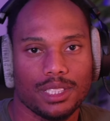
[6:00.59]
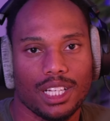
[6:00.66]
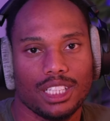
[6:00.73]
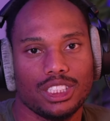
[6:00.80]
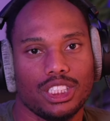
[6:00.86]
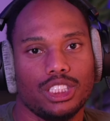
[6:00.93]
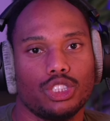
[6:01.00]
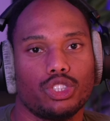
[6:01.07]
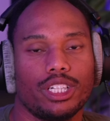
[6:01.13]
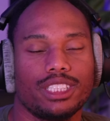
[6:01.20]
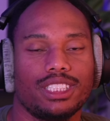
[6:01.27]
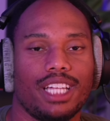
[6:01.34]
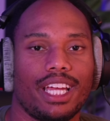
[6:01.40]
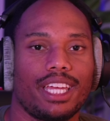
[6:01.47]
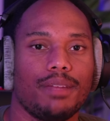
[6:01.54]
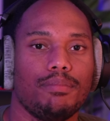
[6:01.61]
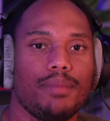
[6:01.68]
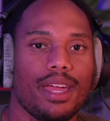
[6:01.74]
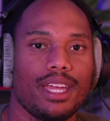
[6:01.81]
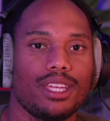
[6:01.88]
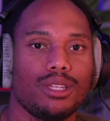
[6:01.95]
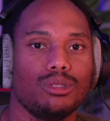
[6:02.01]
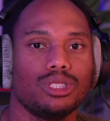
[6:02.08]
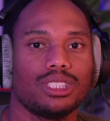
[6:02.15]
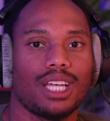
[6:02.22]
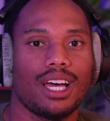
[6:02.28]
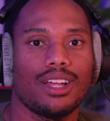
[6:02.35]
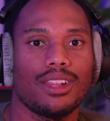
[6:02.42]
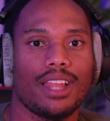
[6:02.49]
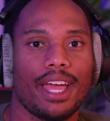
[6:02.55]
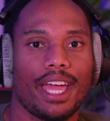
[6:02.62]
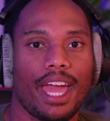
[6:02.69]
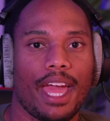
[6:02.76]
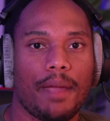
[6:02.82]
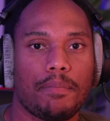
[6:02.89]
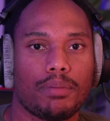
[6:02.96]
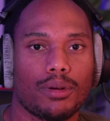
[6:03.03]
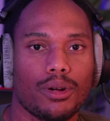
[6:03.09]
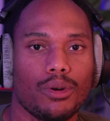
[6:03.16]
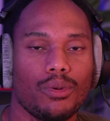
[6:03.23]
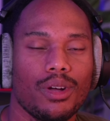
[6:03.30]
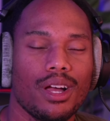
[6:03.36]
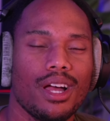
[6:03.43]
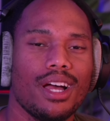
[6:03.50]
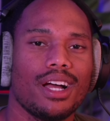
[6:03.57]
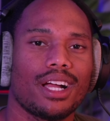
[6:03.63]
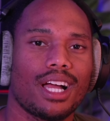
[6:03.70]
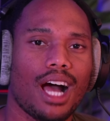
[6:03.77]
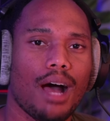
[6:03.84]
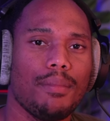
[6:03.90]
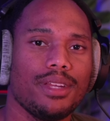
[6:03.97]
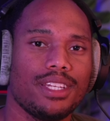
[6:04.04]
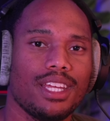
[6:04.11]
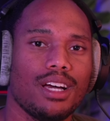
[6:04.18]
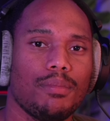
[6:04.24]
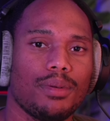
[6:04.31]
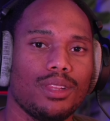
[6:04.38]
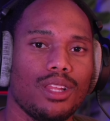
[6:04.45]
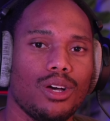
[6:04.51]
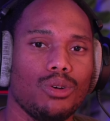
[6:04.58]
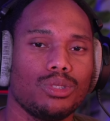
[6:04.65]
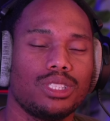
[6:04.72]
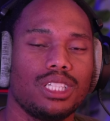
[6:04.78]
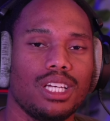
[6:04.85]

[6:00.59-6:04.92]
production tricks that can make you sound like a pro. Comment down below,